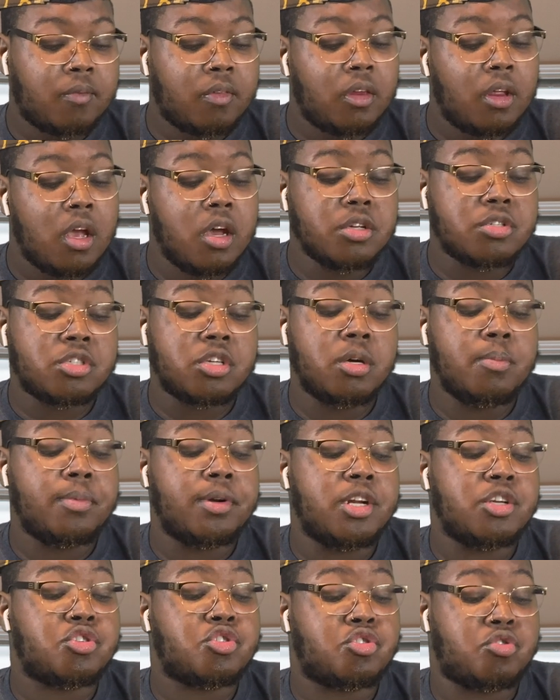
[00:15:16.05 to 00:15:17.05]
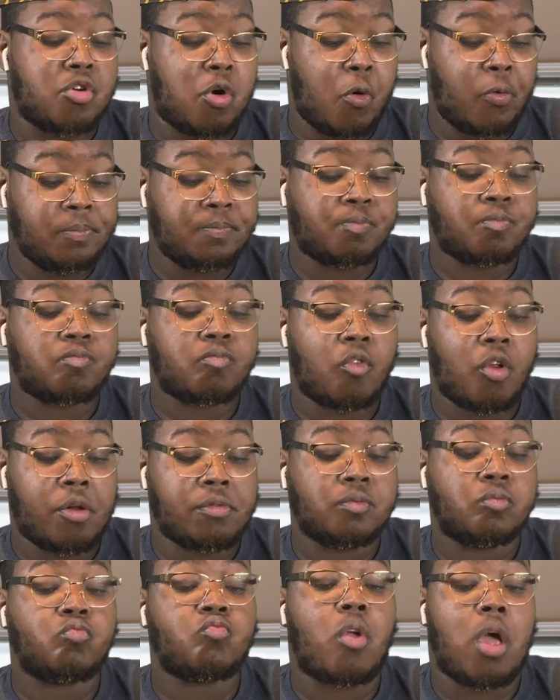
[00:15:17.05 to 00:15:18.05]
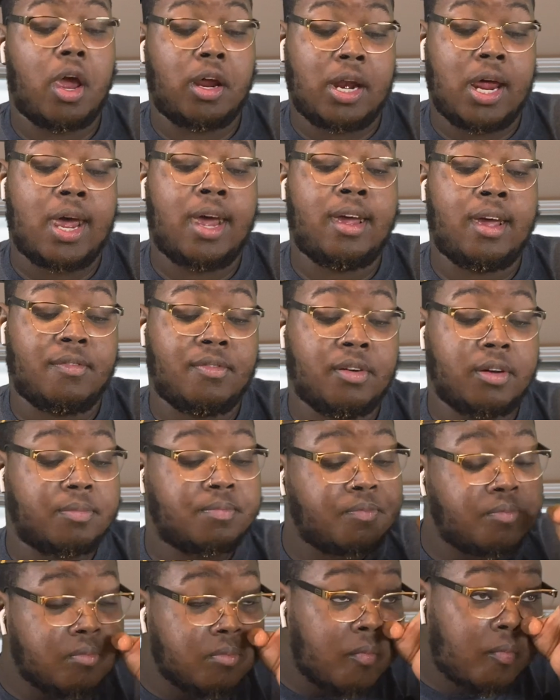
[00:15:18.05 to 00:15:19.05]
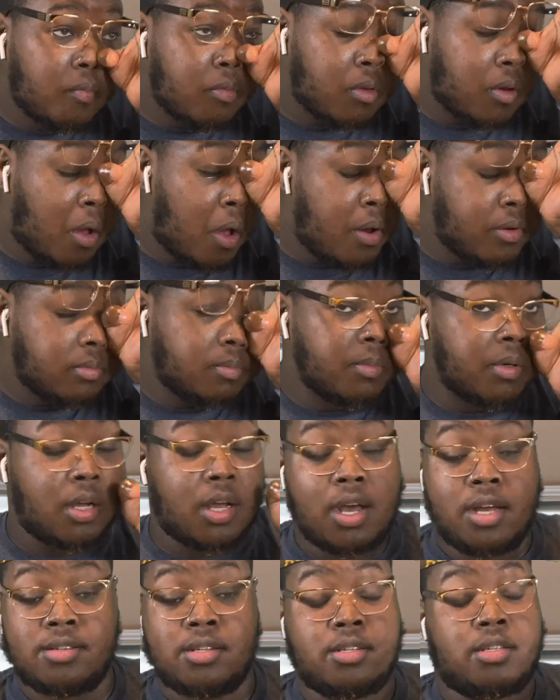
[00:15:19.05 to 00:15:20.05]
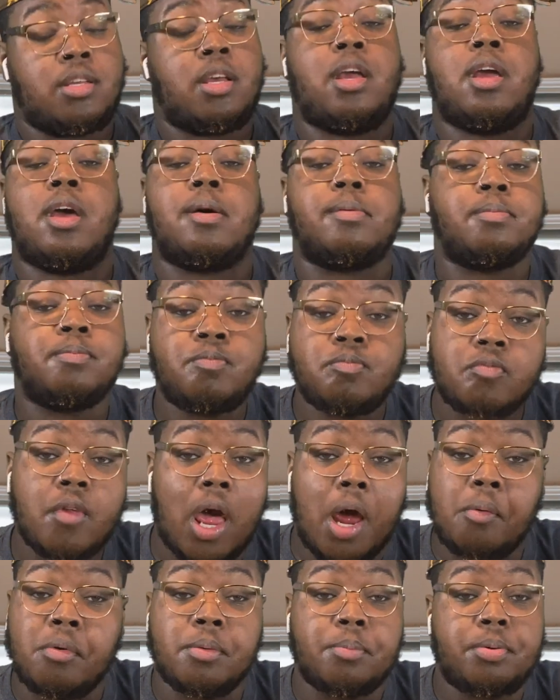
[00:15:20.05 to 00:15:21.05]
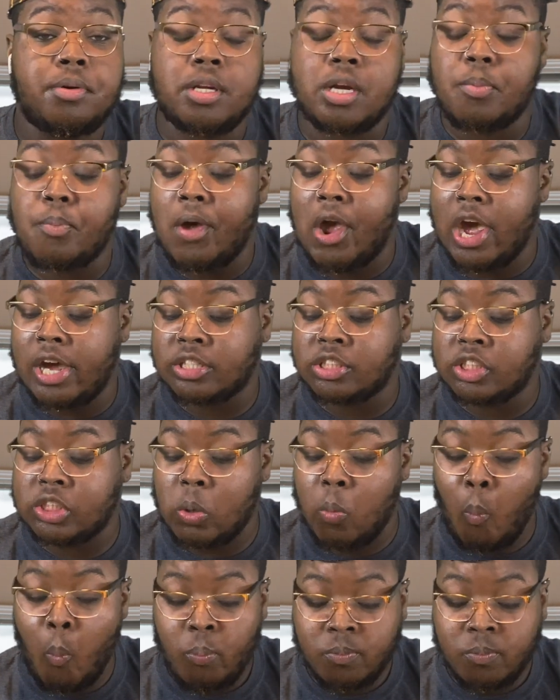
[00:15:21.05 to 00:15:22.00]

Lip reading: assuming it's true, and I have a, because it's him, I wouldn't put it past him.